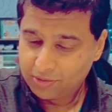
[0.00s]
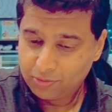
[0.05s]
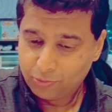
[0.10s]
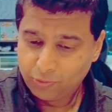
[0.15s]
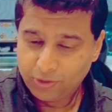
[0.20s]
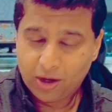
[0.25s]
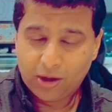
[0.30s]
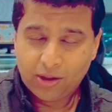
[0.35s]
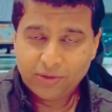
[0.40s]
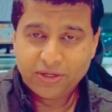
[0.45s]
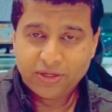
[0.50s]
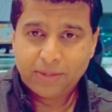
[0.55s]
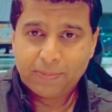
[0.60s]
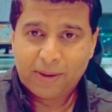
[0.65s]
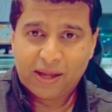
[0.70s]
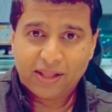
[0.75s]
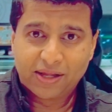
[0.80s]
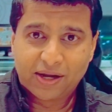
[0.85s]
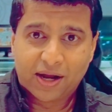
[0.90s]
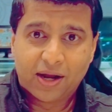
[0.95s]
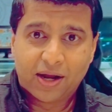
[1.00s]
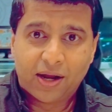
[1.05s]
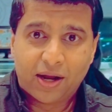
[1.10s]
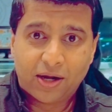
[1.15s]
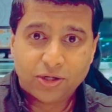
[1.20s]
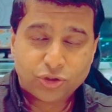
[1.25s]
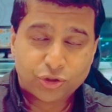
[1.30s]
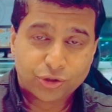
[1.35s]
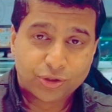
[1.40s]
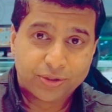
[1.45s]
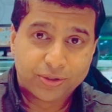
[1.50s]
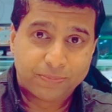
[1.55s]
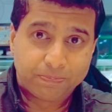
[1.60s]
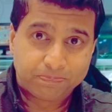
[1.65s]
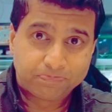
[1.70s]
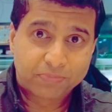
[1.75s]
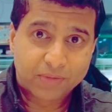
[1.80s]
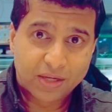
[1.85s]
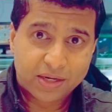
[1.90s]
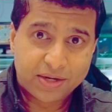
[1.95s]
we all need about like 100
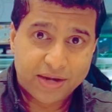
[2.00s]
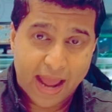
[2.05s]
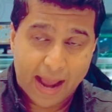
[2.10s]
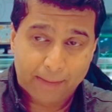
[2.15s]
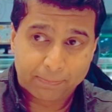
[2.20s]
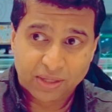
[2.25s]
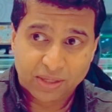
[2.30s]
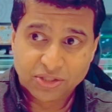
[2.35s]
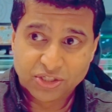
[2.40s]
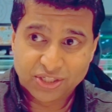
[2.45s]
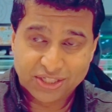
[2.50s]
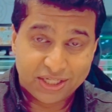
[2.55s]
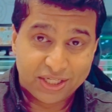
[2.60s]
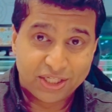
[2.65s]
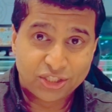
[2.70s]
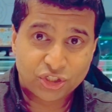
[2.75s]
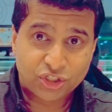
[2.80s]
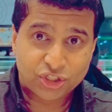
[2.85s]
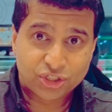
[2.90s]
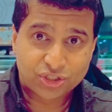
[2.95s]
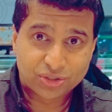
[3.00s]
napkins each